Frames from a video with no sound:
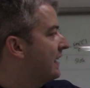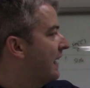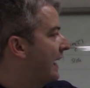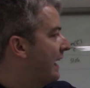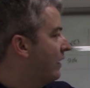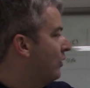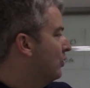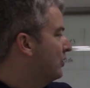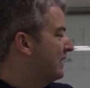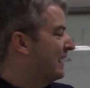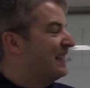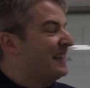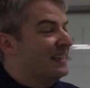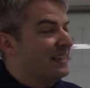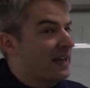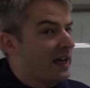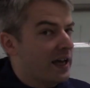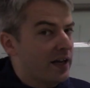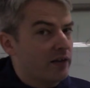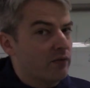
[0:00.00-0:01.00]
and angles in
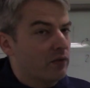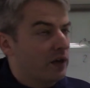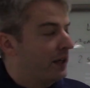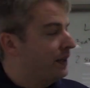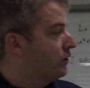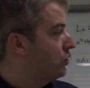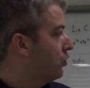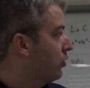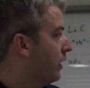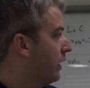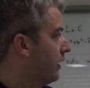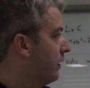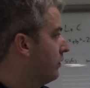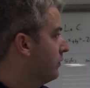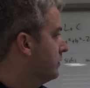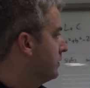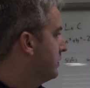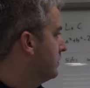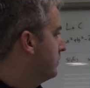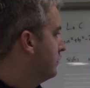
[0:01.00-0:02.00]
non-right
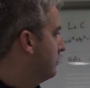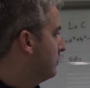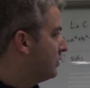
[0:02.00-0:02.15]
triangles,